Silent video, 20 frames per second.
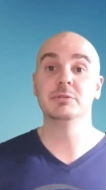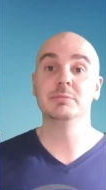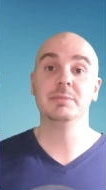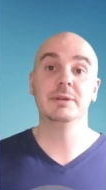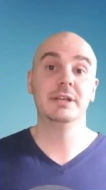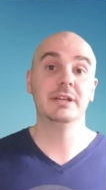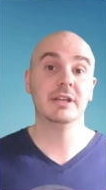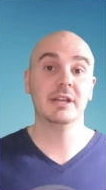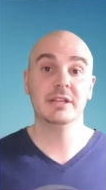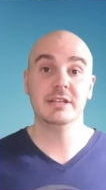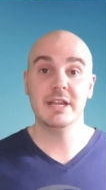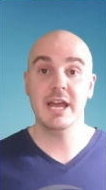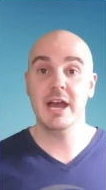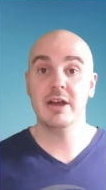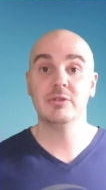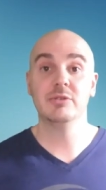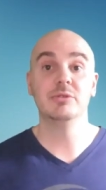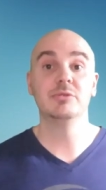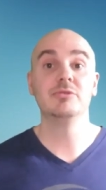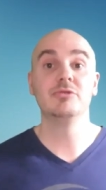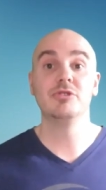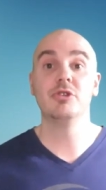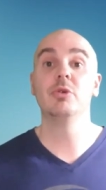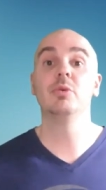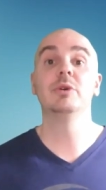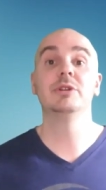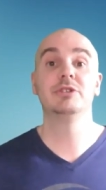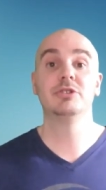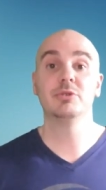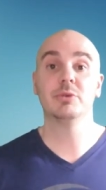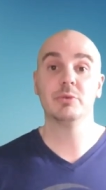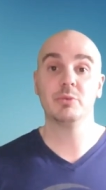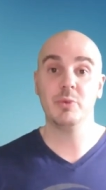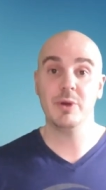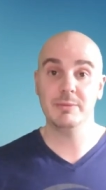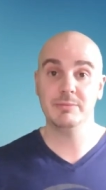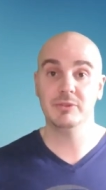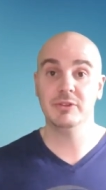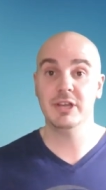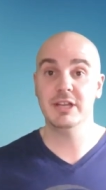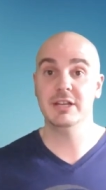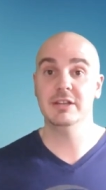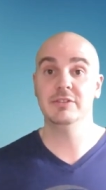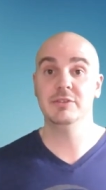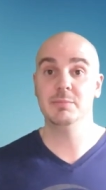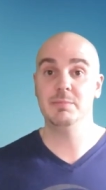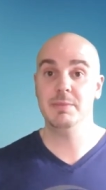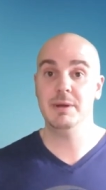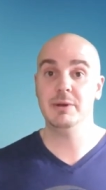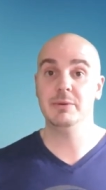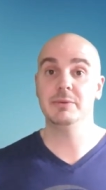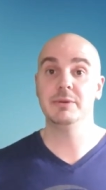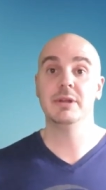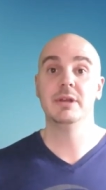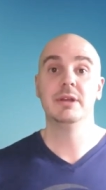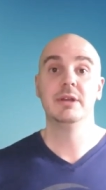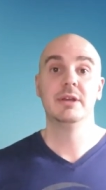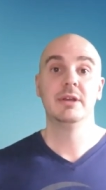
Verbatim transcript: Bing, and Yahoo know what your website is about.